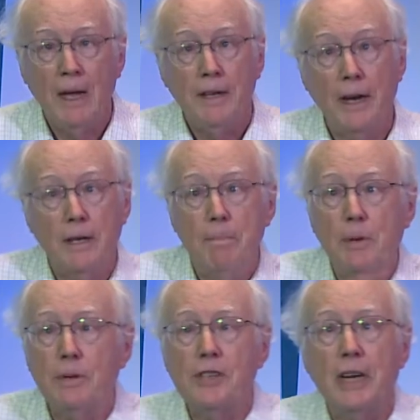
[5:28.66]
Now, in a
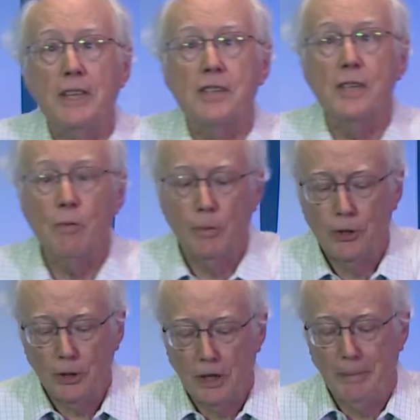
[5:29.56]
computer science sense, what we're
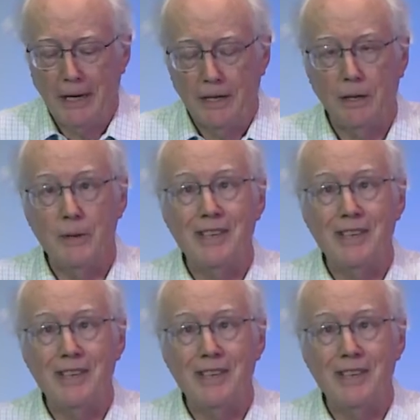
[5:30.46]
talking about here